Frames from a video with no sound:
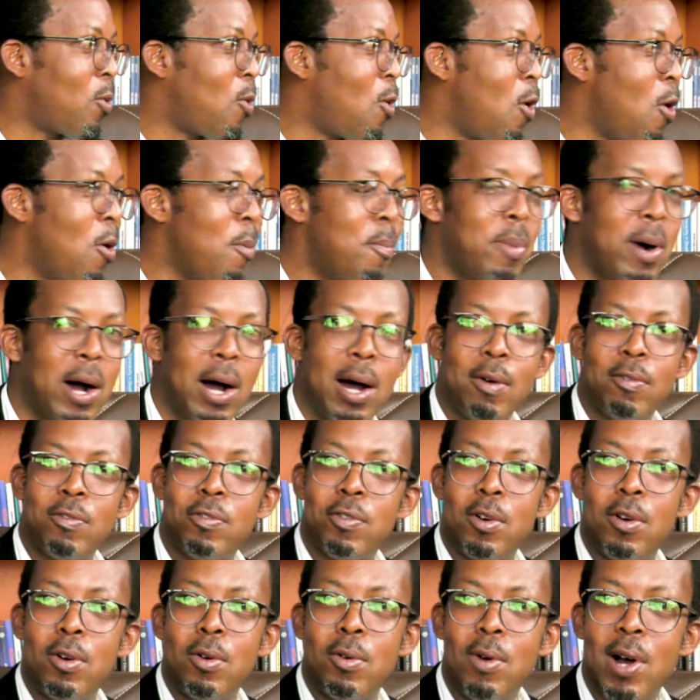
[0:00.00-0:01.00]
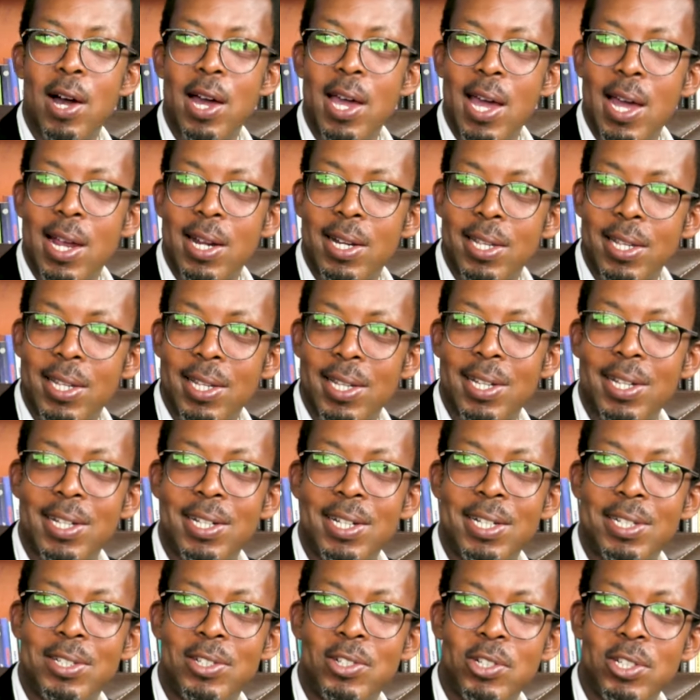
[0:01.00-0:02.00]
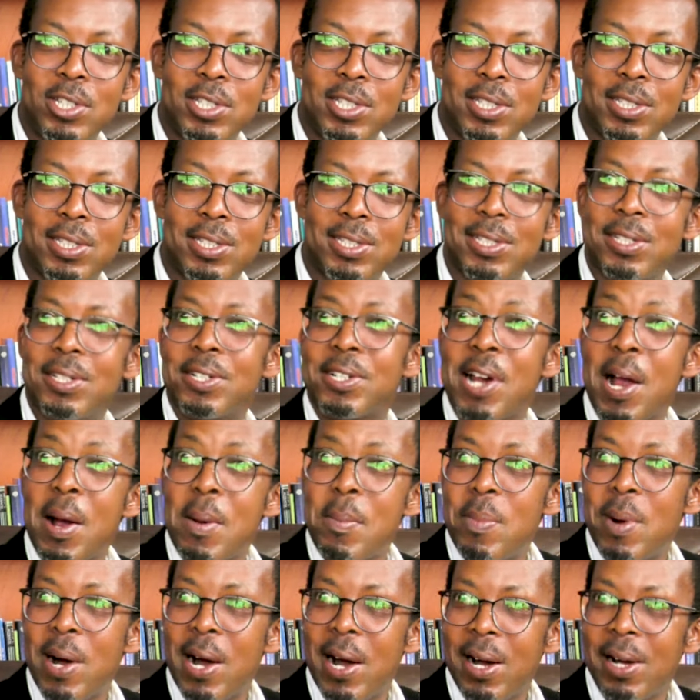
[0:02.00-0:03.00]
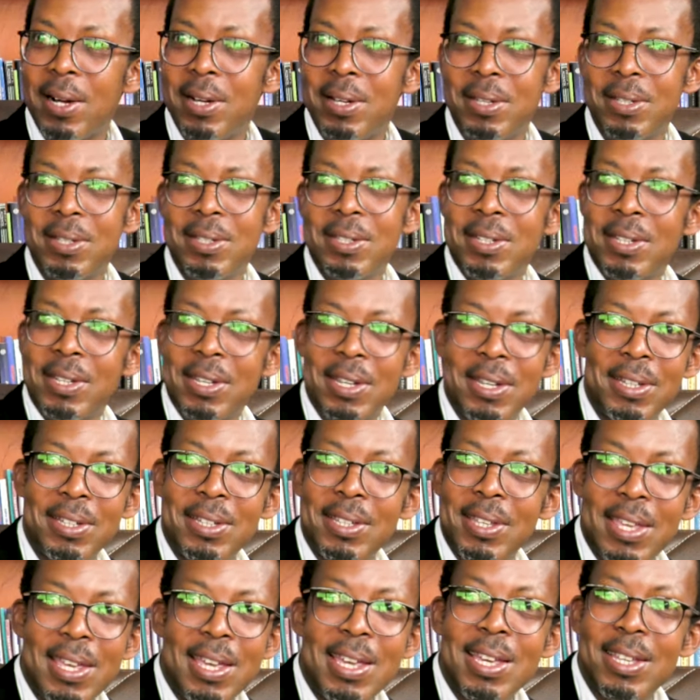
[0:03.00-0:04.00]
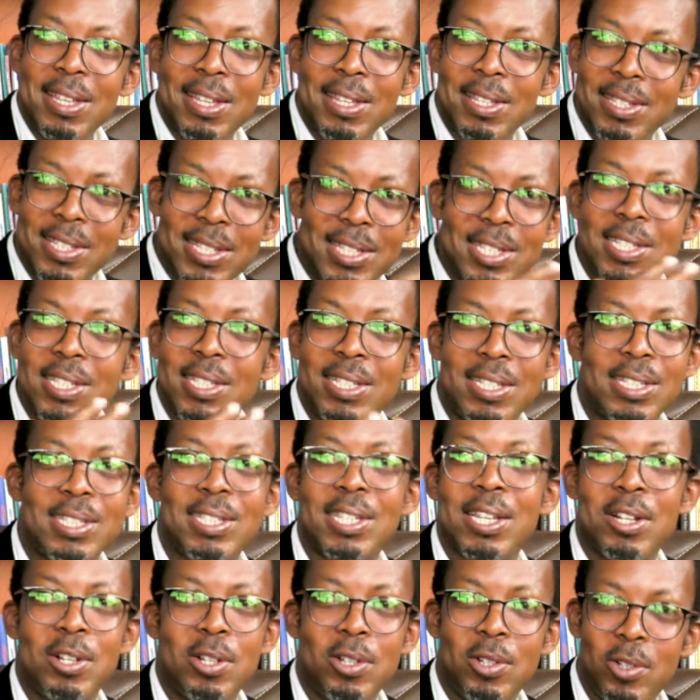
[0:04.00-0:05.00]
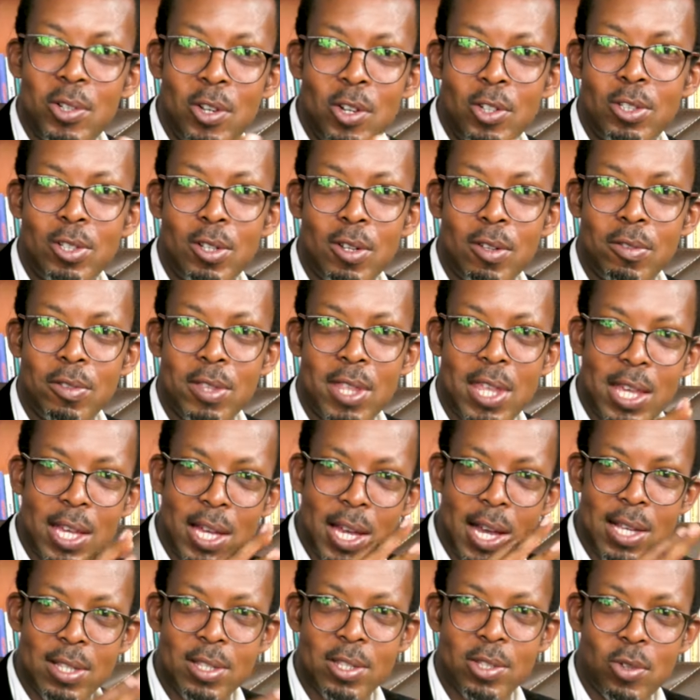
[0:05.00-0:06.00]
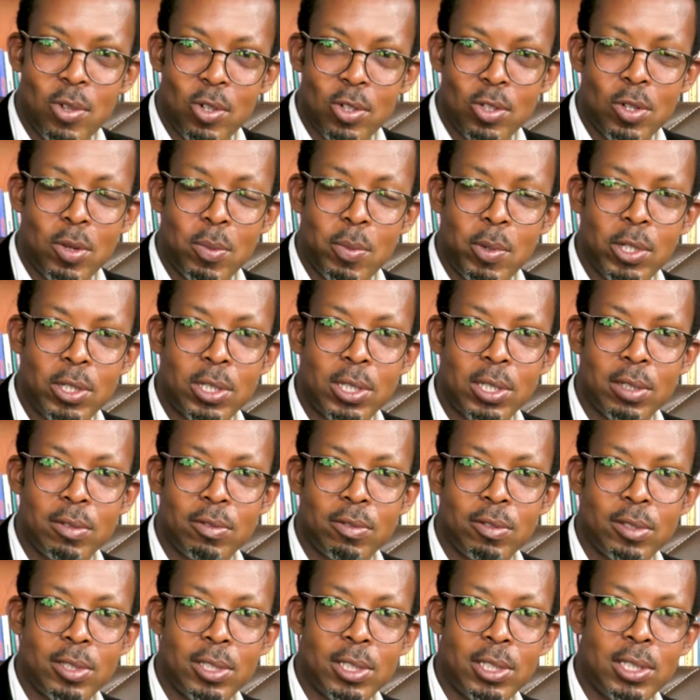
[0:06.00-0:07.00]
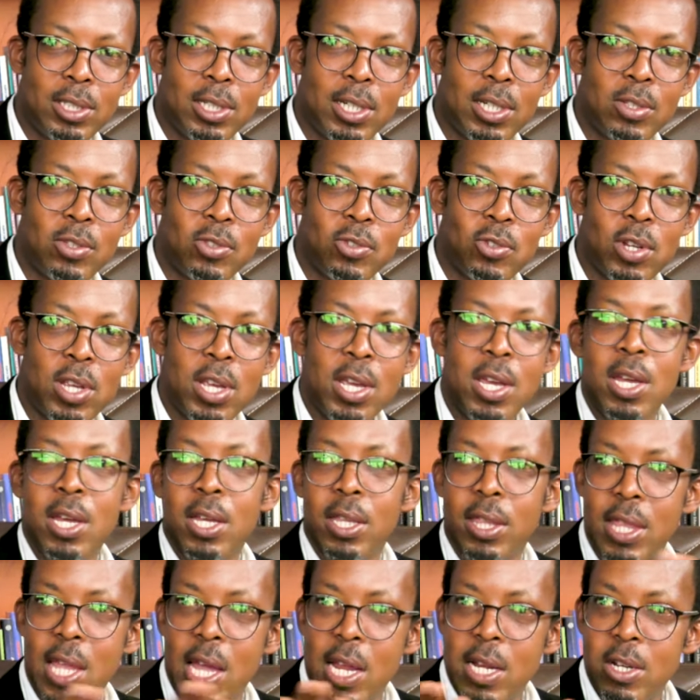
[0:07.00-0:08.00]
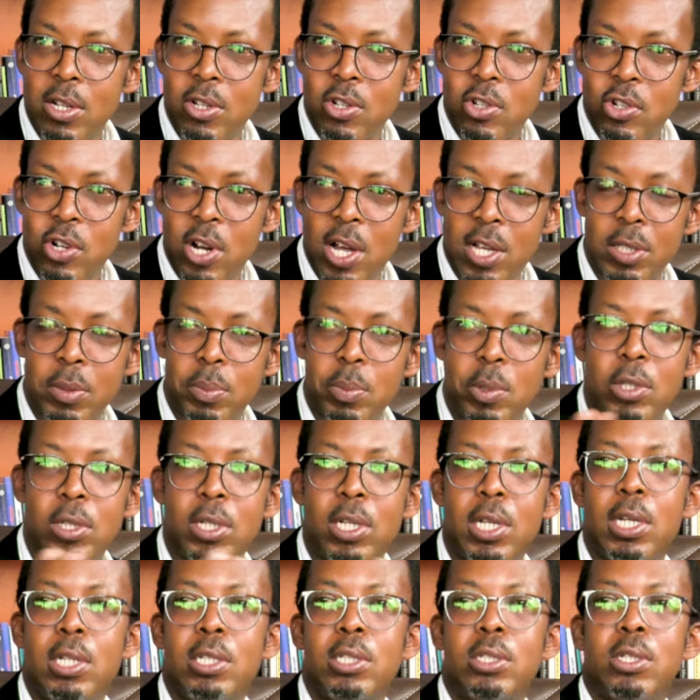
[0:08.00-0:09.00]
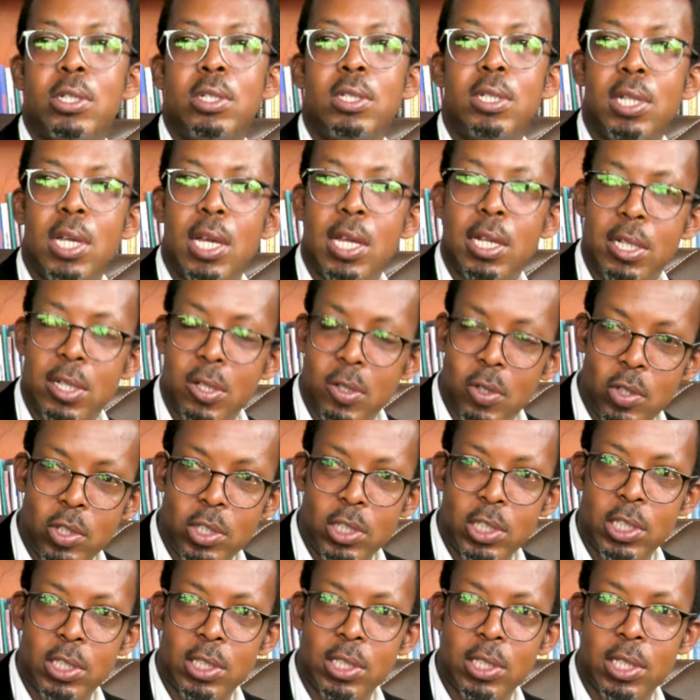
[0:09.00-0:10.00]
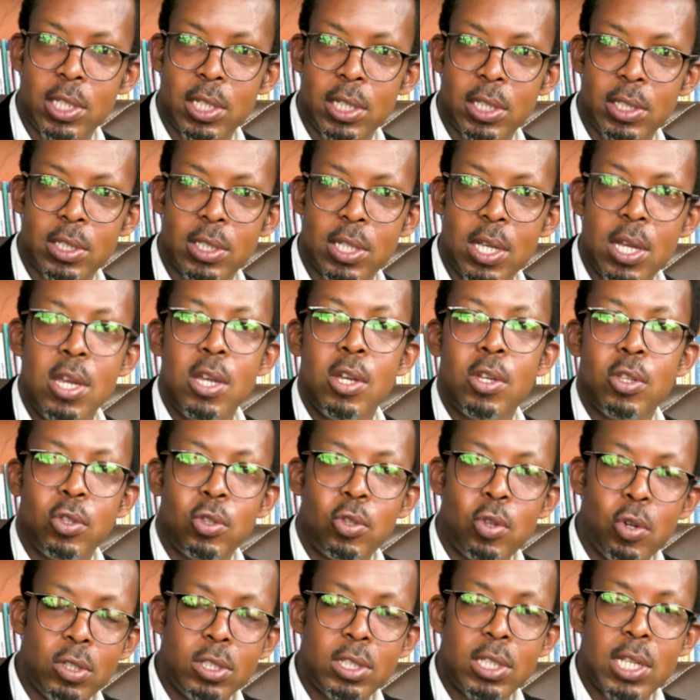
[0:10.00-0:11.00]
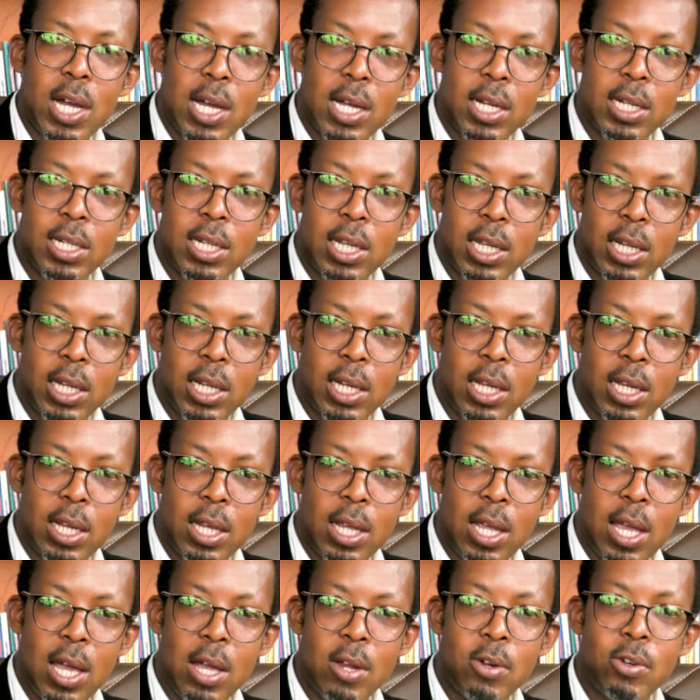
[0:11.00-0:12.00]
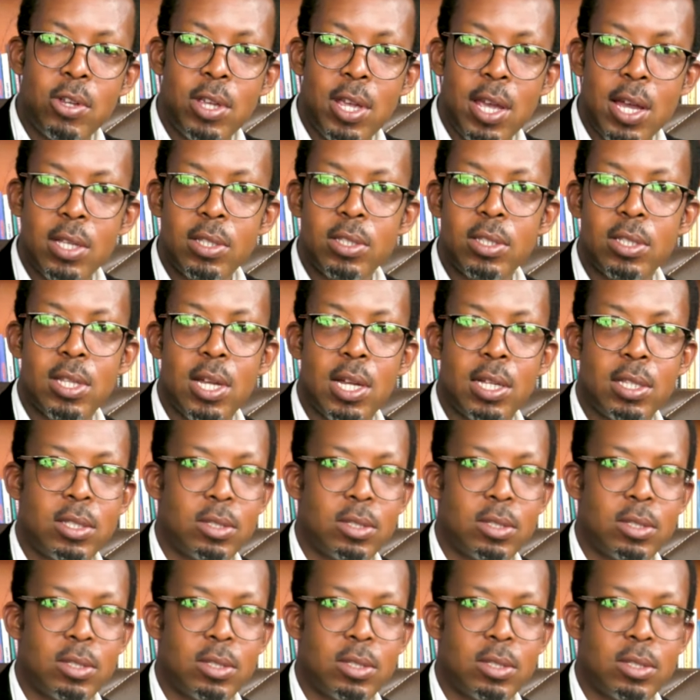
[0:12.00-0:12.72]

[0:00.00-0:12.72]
copper for wiring, electricity, rubber. It's a lot of things as automotive industry. Then transportation and logistics. Those are the key areas